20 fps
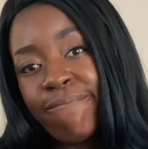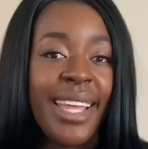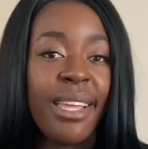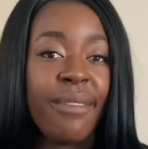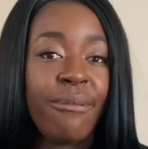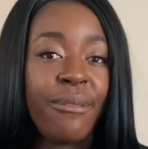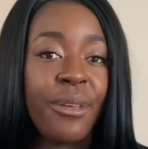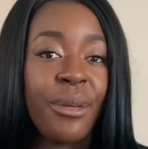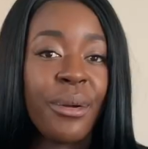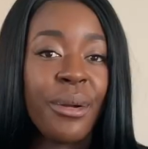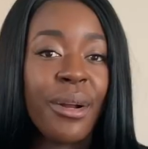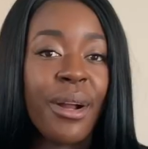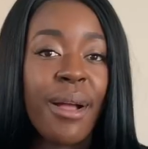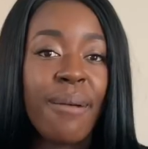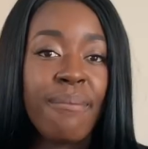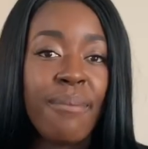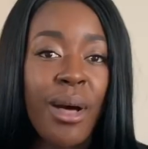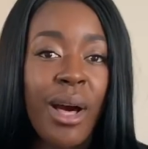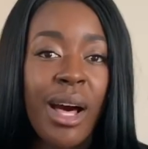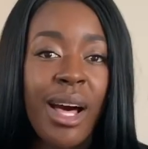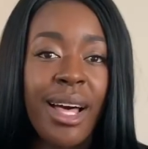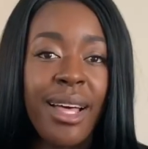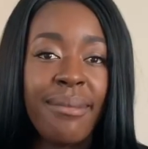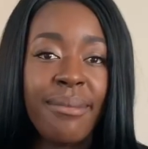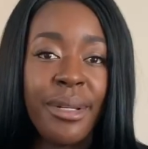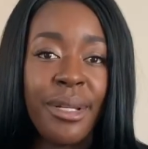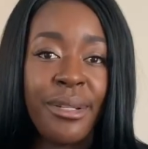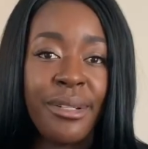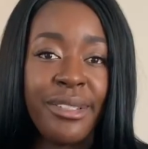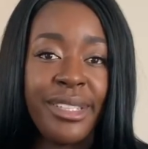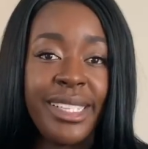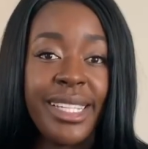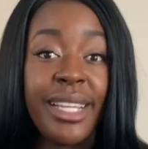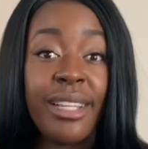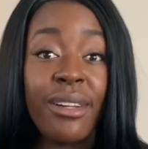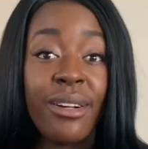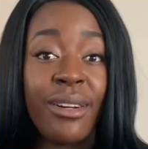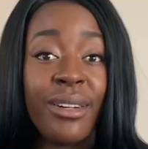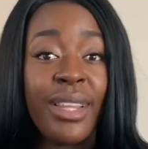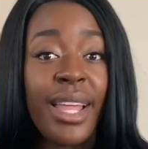If you're a mom who's
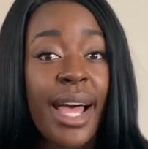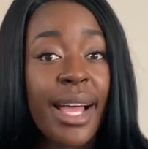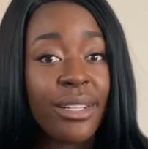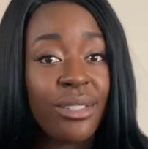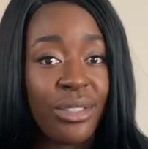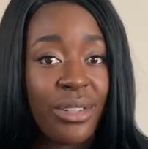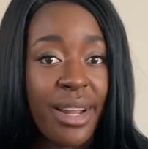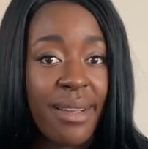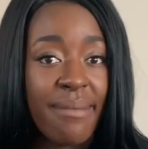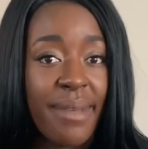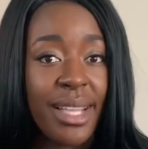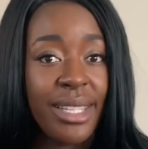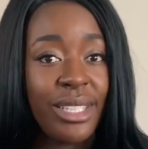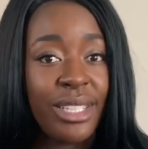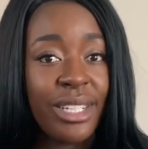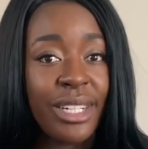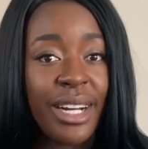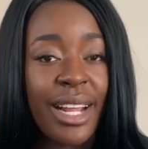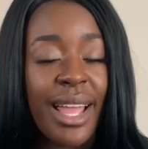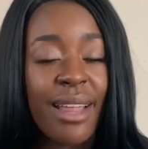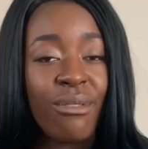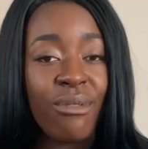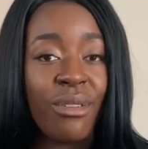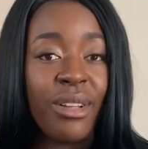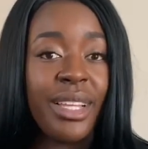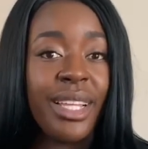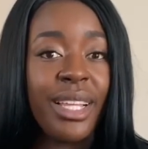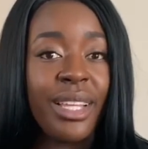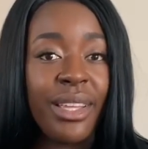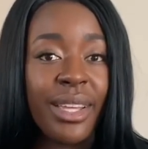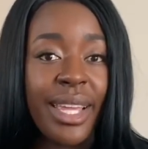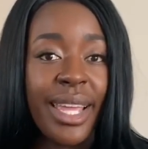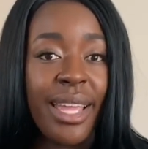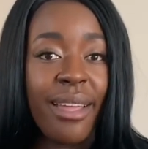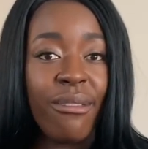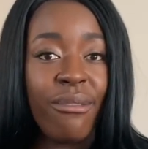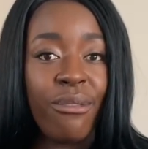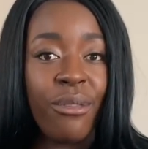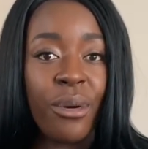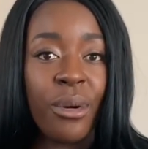in her last trimester and really
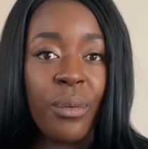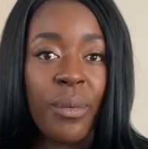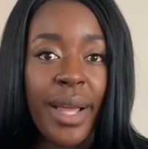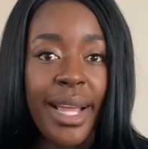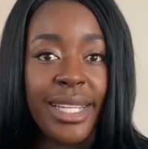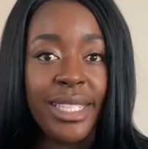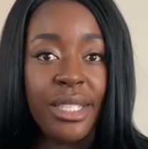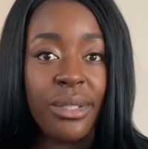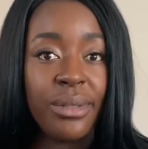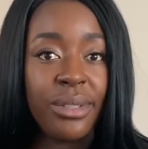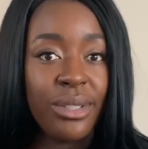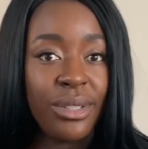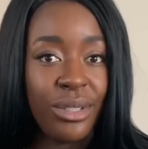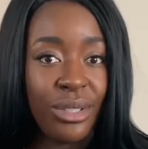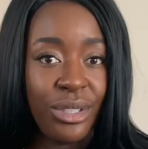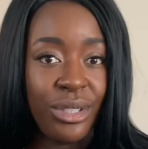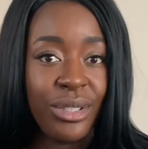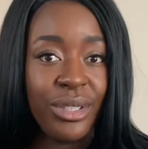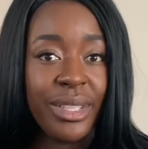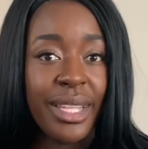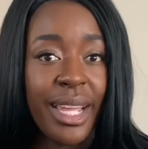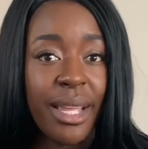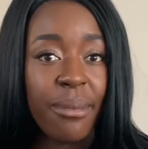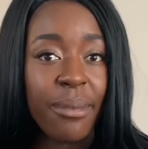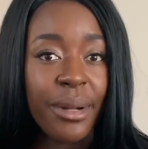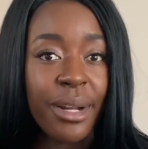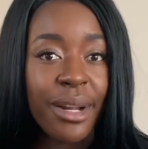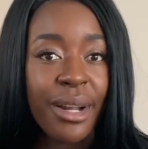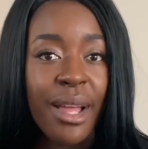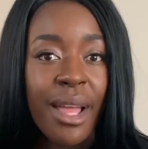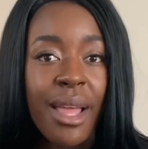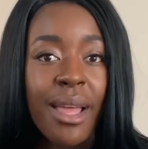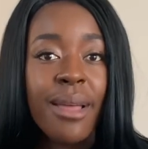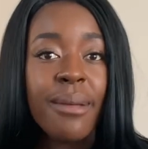looking for ways to induce your labor,